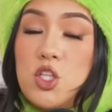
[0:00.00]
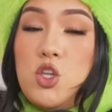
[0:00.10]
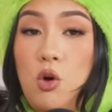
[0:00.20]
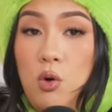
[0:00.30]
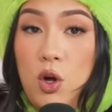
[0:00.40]

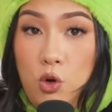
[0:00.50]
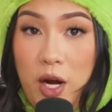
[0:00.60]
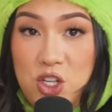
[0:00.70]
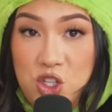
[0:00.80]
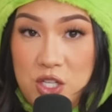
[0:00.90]
so
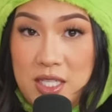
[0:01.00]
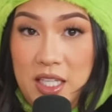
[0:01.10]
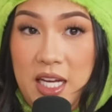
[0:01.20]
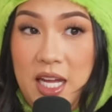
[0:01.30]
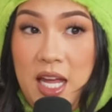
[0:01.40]

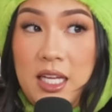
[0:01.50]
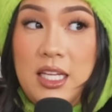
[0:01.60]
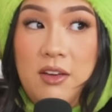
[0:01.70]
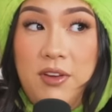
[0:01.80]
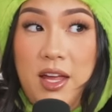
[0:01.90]
graciously
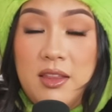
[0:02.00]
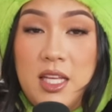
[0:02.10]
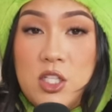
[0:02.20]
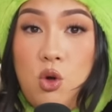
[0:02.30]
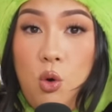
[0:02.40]
given
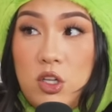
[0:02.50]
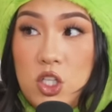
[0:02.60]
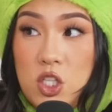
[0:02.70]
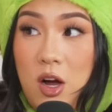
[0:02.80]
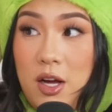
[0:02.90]
these
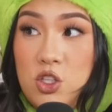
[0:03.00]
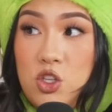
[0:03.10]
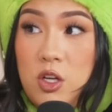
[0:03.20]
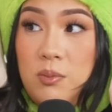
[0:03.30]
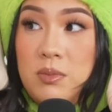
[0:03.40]
gorgeous
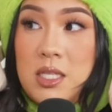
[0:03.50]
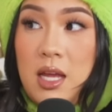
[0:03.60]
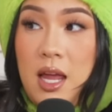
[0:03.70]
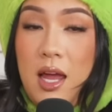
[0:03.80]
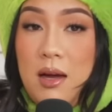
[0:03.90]
costumes
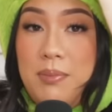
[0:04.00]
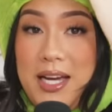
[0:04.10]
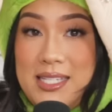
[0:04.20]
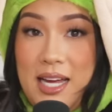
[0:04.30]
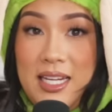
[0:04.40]
by
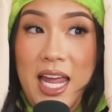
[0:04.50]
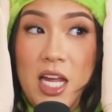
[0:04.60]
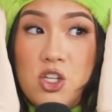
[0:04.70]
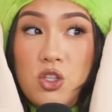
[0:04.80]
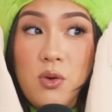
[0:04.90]
Sonny
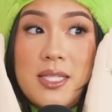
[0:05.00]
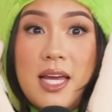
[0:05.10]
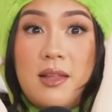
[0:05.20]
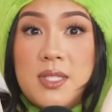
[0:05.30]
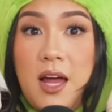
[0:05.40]
Angel U S
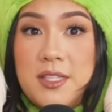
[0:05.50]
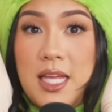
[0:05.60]
A themselves.